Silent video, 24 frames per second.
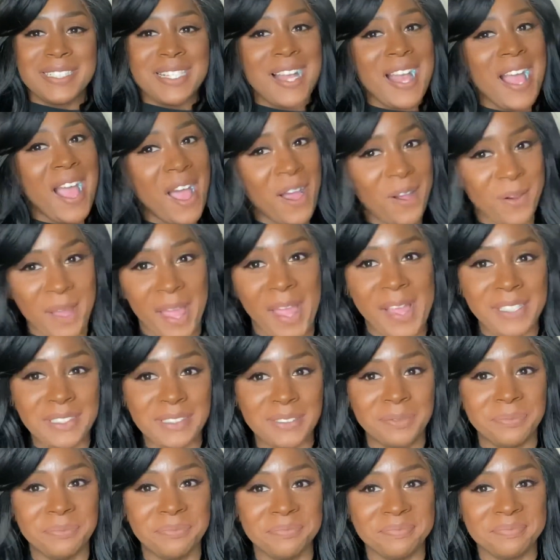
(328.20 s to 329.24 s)
Okay,
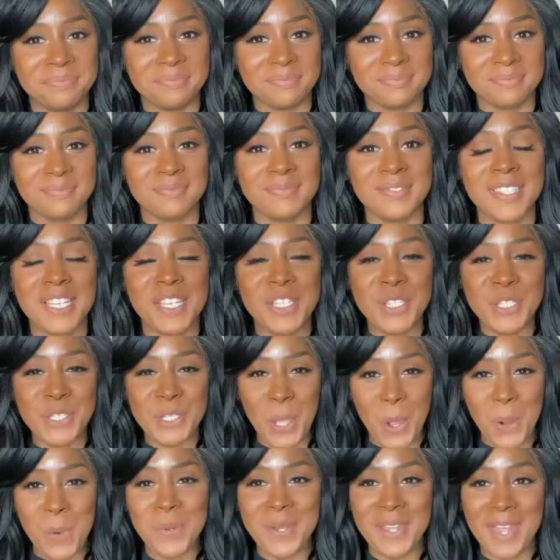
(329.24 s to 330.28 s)

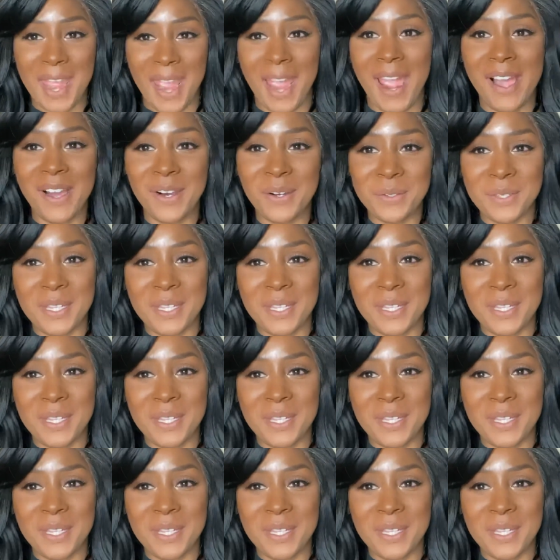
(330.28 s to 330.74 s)
so now